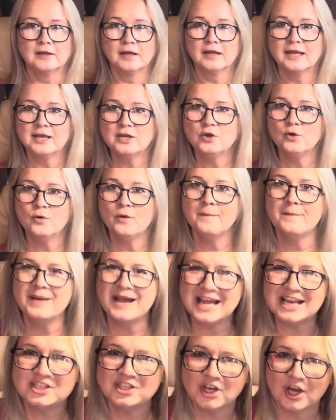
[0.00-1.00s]
Can you
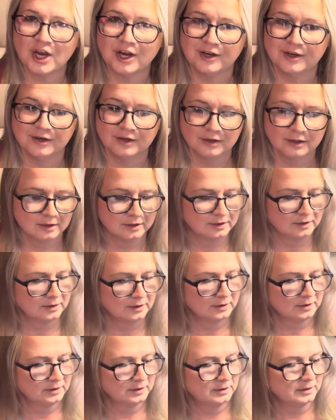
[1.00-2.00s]
imagine?
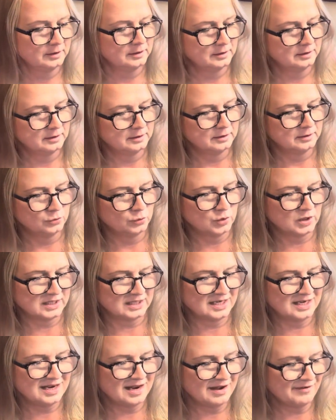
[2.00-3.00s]
I'd
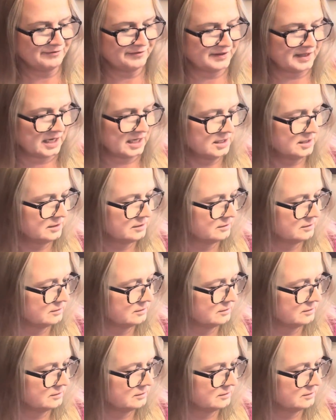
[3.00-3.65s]
love that.